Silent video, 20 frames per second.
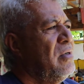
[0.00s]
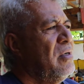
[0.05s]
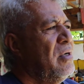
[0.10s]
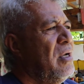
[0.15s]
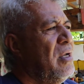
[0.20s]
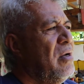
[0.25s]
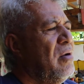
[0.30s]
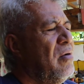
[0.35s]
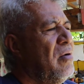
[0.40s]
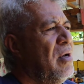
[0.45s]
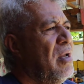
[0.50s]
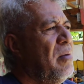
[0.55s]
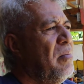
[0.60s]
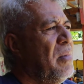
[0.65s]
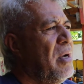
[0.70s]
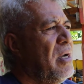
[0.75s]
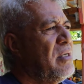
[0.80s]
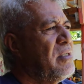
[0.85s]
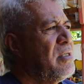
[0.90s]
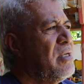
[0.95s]
And all
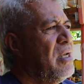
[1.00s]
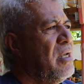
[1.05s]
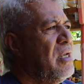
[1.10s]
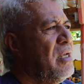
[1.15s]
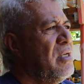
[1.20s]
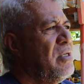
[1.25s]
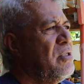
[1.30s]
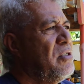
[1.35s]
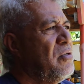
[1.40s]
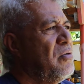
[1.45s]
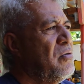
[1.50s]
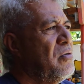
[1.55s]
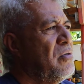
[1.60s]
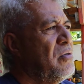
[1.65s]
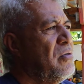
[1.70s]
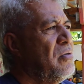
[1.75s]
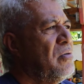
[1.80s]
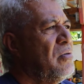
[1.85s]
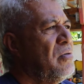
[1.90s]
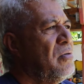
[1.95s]
I'm asking is your
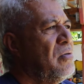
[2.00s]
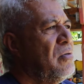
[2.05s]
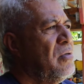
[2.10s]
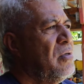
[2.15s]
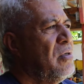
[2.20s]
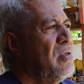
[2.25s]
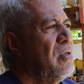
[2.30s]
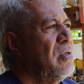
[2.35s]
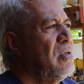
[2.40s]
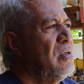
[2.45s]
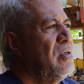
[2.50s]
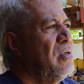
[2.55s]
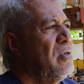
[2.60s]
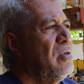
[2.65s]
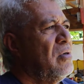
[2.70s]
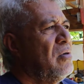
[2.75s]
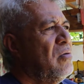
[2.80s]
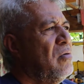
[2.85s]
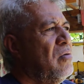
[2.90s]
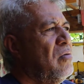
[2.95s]

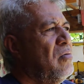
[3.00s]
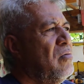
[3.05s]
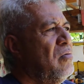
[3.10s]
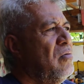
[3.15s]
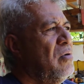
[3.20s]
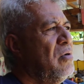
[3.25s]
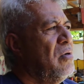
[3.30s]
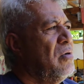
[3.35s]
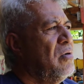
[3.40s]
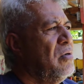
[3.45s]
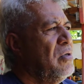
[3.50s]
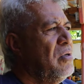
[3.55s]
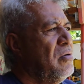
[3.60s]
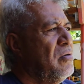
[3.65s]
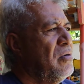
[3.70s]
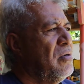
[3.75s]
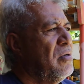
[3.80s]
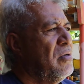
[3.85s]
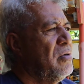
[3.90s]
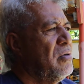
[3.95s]
kokua or
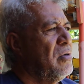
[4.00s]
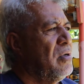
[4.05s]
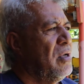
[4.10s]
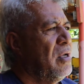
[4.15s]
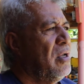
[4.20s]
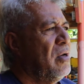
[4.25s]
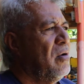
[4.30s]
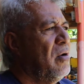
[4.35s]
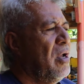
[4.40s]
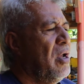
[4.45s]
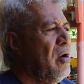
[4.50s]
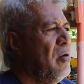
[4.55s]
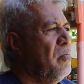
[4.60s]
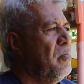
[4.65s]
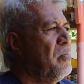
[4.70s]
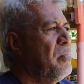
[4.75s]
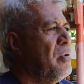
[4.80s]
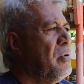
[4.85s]
your help.